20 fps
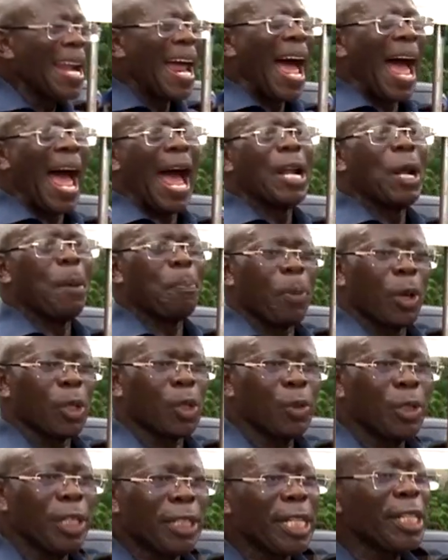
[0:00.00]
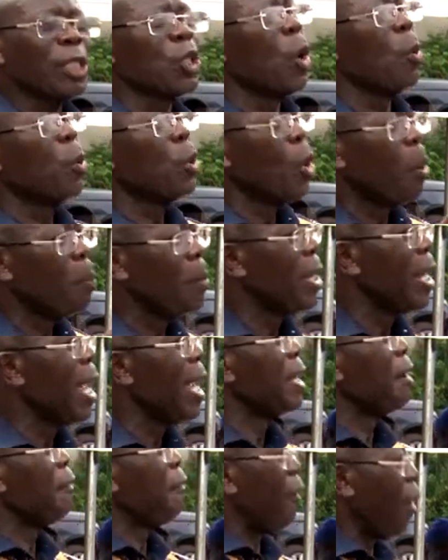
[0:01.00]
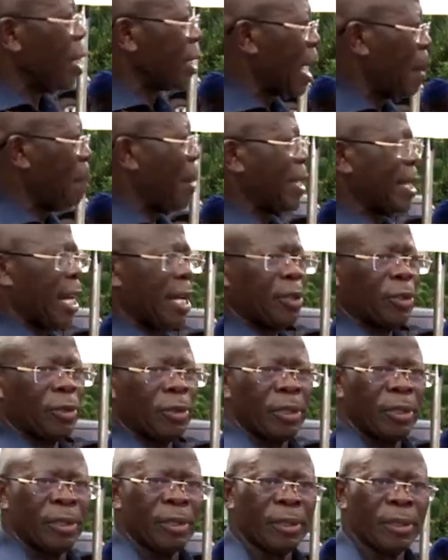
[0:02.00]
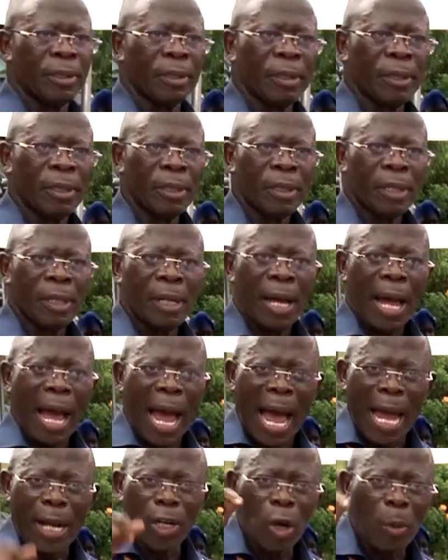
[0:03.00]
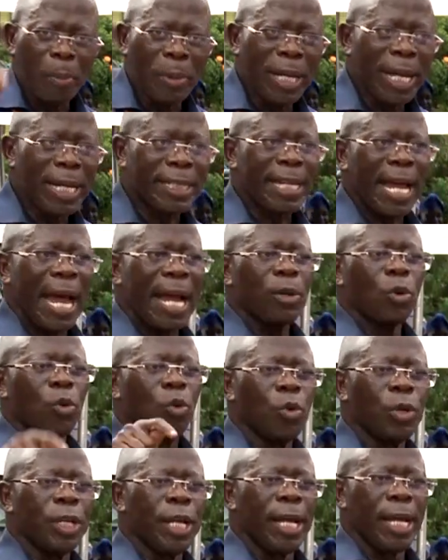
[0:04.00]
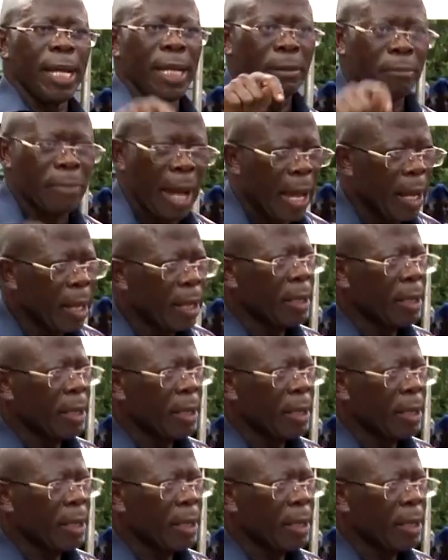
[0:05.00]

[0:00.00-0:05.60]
I had the opportunity to nominate the first ambassador, I nominated Uyi Igbe.